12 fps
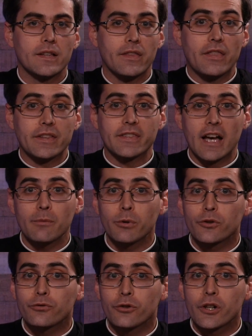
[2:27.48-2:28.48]
The
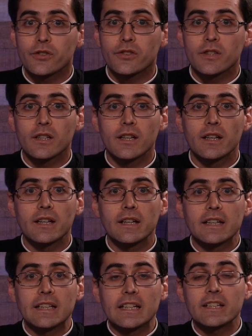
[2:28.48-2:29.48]
disciples first
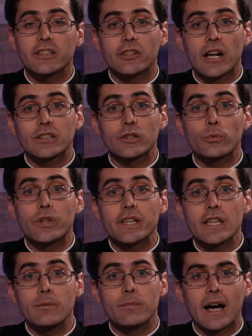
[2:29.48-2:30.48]
interacted with
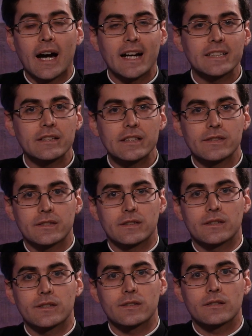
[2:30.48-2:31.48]
him at a
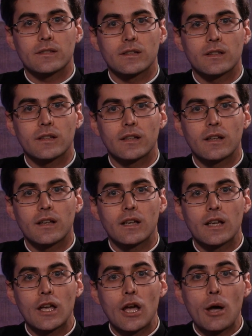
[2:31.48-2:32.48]
distance,
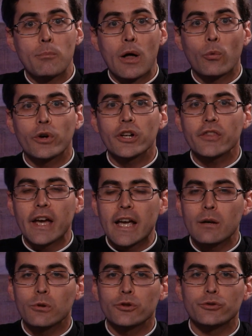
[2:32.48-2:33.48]
but were not
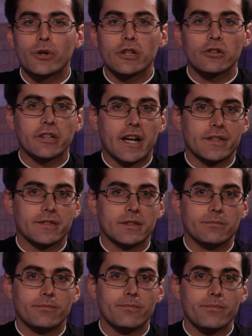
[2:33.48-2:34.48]
able to recognize
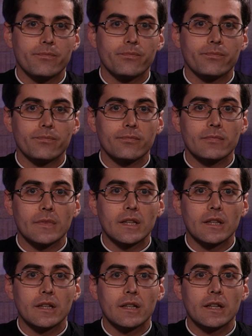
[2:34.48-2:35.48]
him.
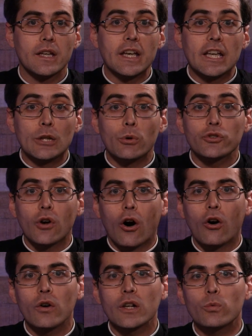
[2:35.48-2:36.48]
It was
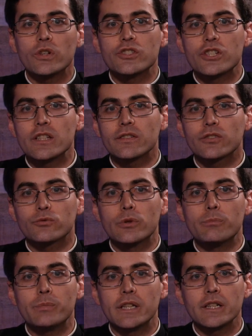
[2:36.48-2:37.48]
only when Jesus
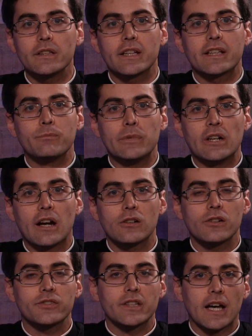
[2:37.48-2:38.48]
repeated the
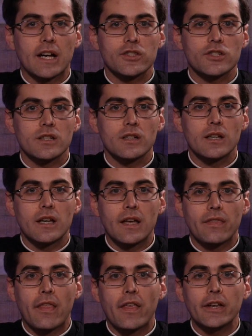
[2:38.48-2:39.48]
miraculous catch
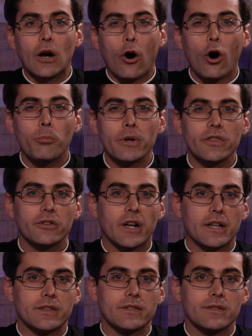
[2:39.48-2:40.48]
that they opened their
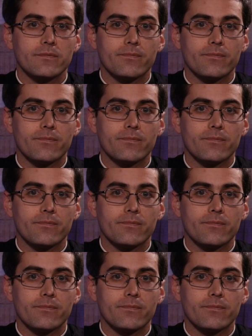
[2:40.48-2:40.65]
eyes.